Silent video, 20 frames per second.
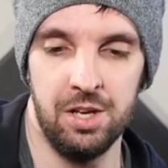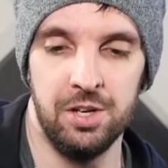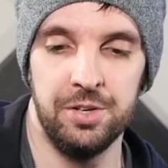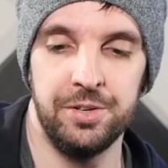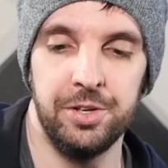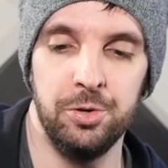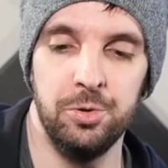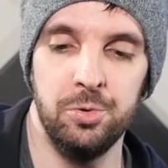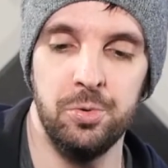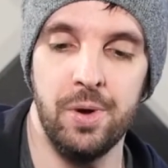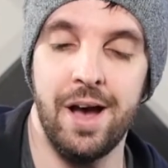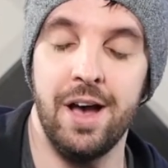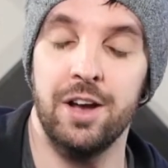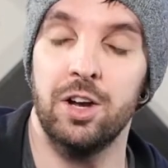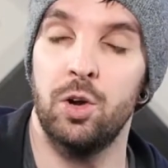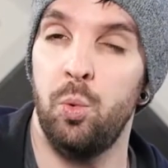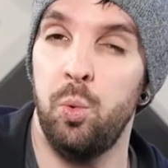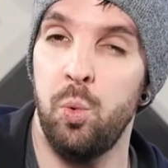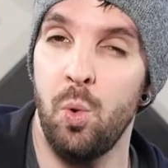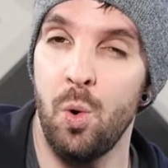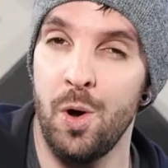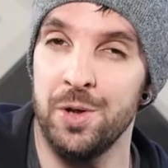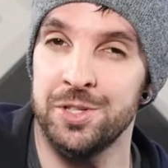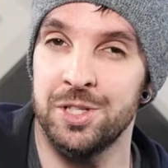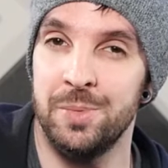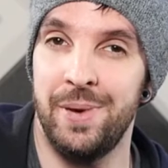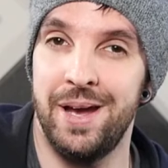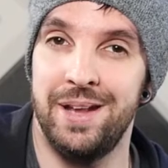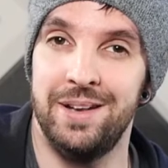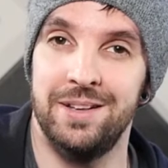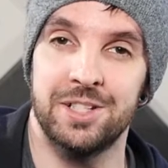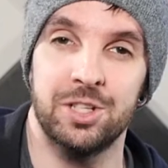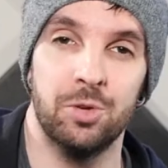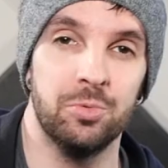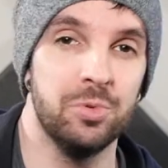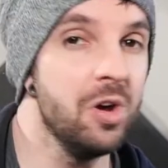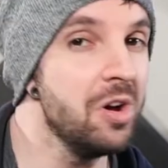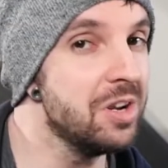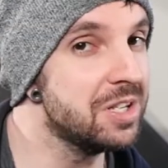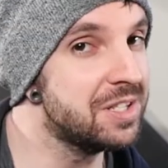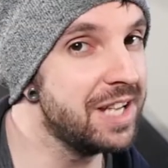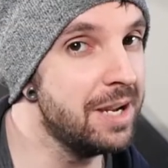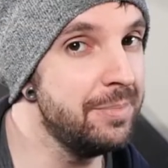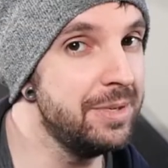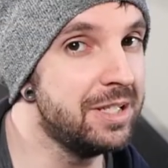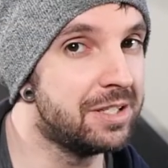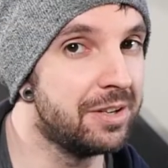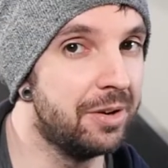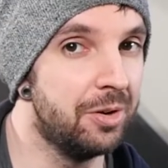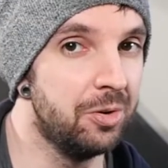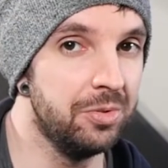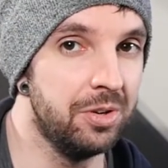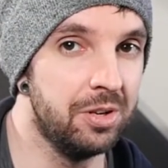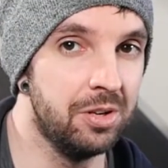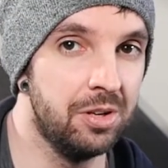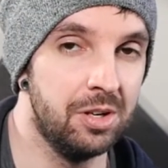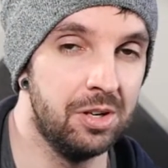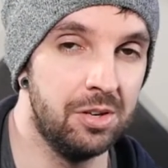do a quarter bend. So not a semitone,